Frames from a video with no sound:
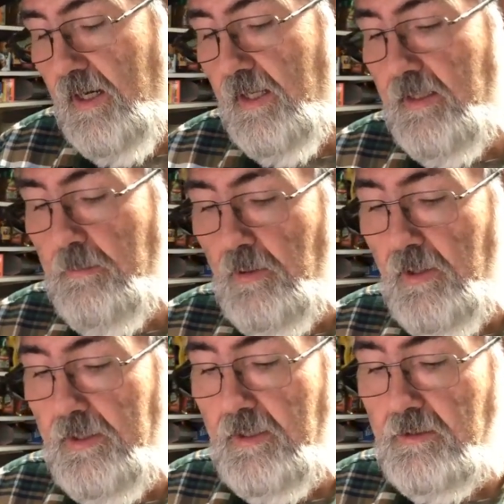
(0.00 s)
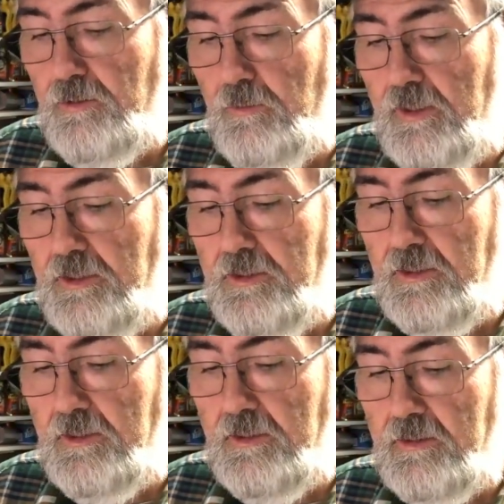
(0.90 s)
and the bullet unsquished
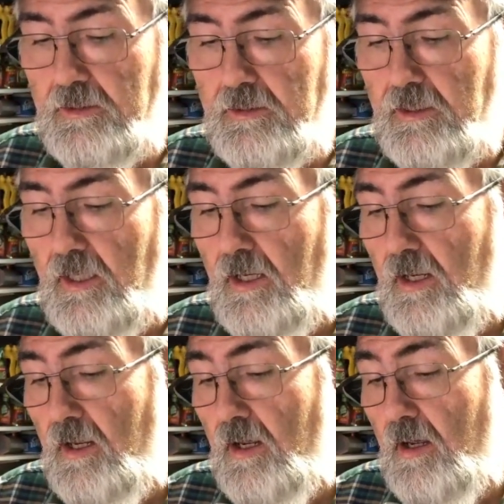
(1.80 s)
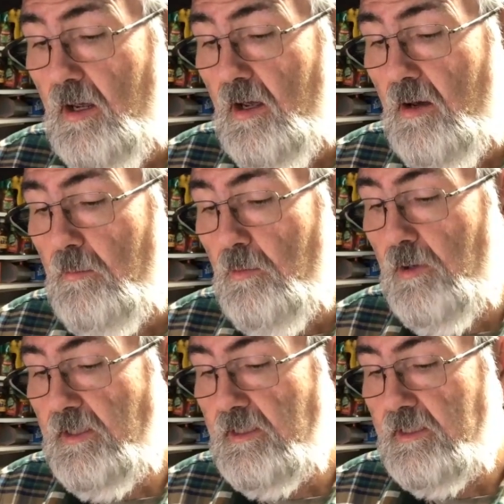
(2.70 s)
is
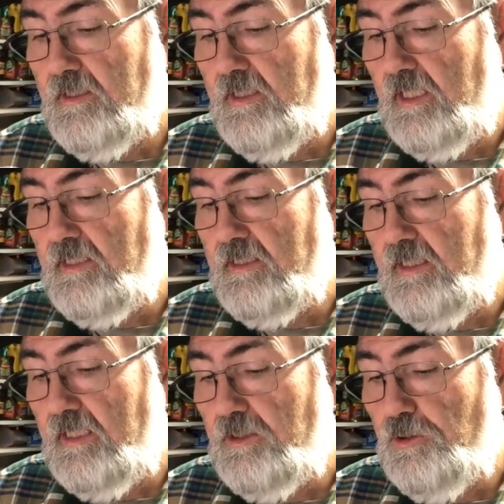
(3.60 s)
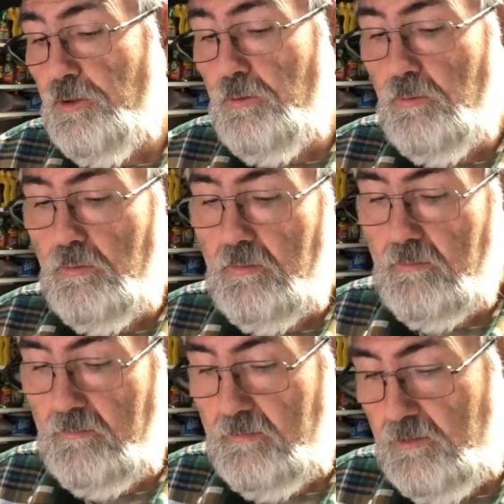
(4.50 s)
0.662.
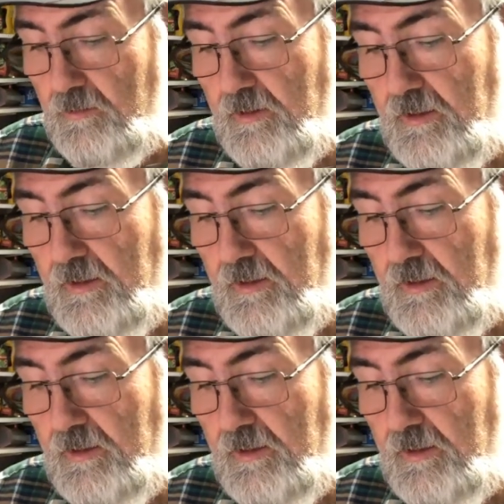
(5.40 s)
So it